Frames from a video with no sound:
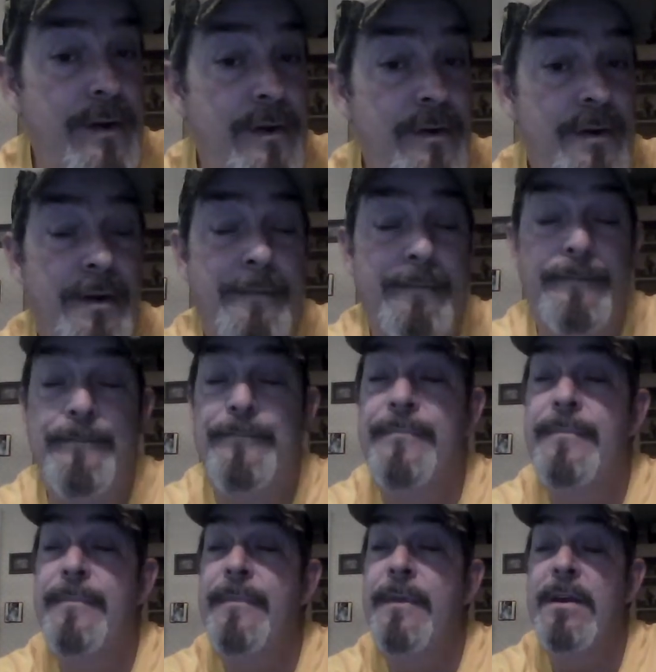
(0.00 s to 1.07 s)
done,
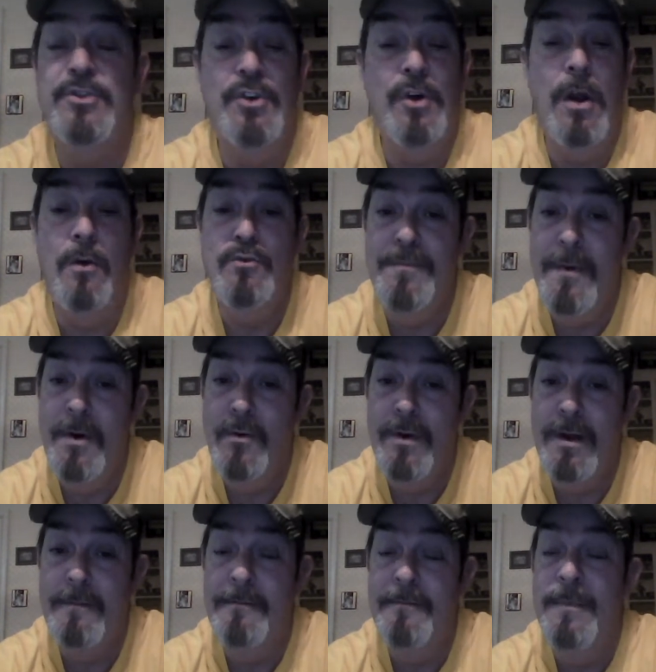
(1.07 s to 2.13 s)
slow
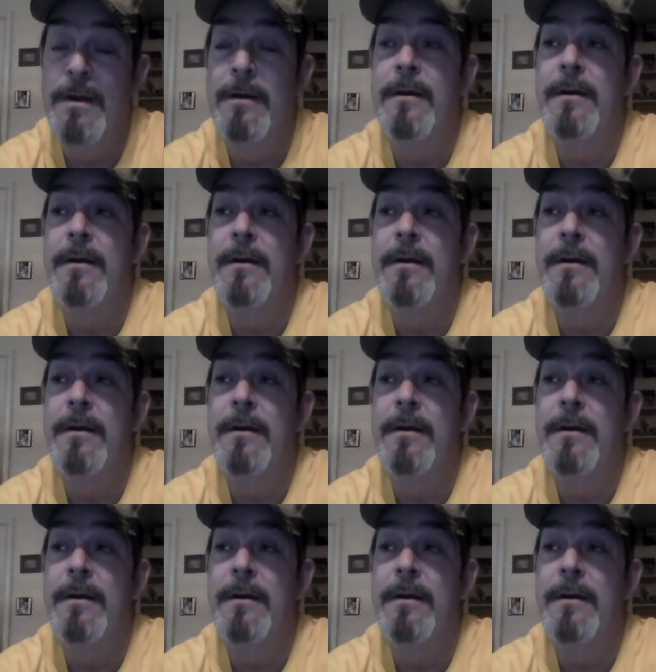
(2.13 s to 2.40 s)
smoking them